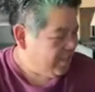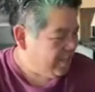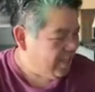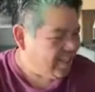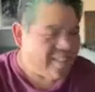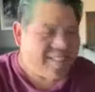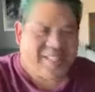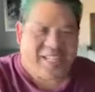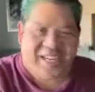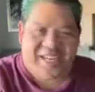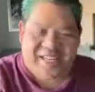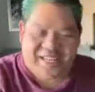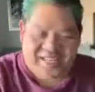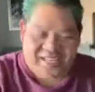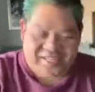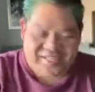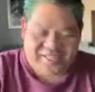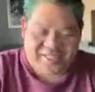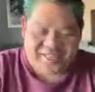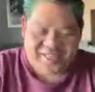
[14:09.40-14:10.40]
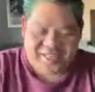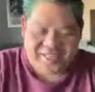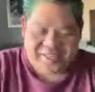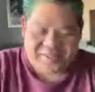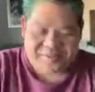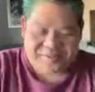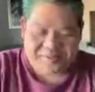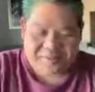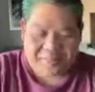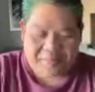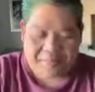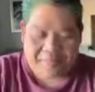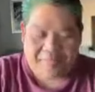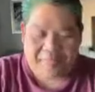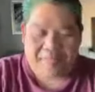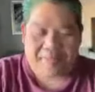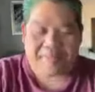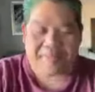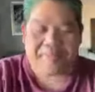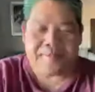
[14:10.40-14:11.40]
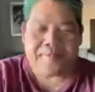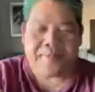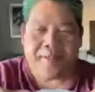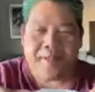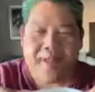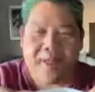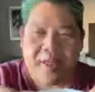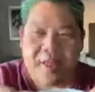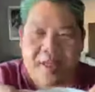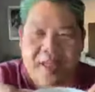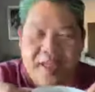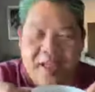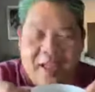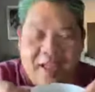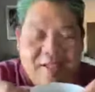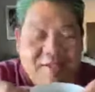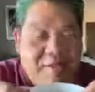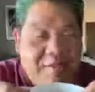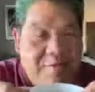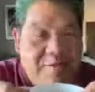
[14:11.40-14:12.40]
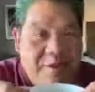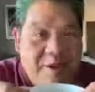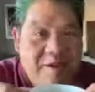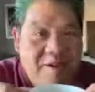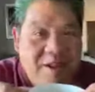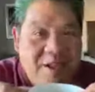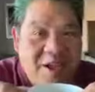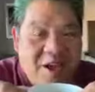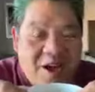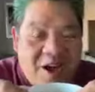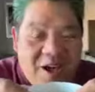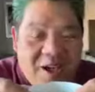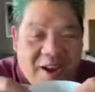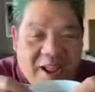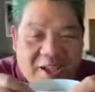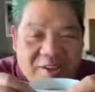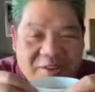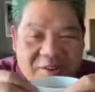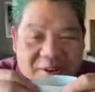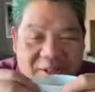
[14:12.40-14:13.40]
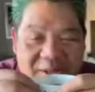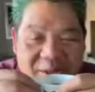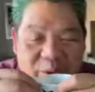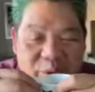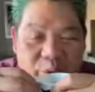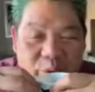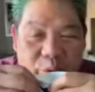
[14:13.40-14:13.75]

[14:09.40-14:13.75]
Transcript: Exciting, exciting. It's fairly hot, actually.